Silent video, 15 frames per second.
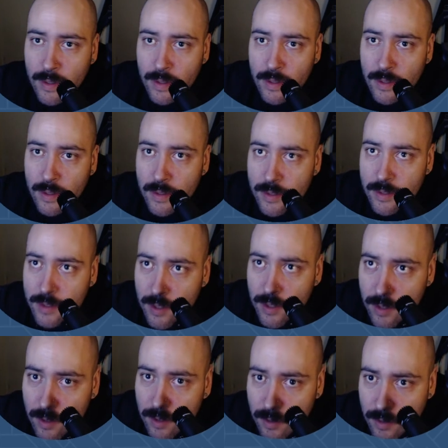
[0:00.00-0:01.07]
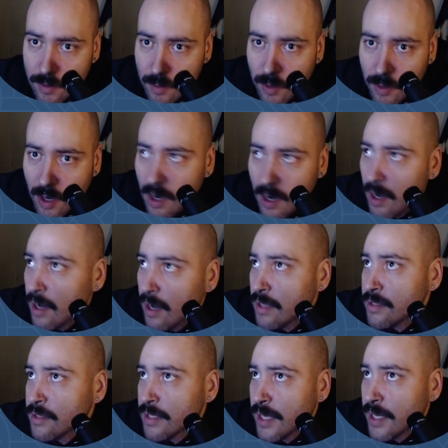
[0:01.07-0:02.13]
So the pod's
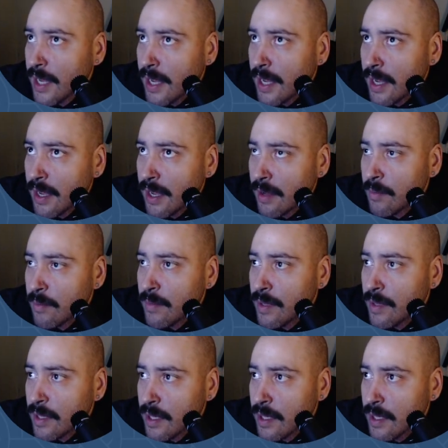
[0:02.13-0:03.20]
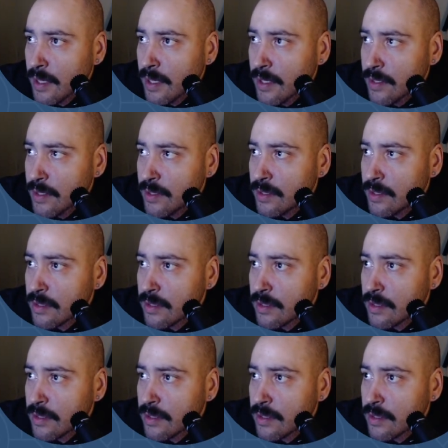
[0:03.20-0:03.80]
name is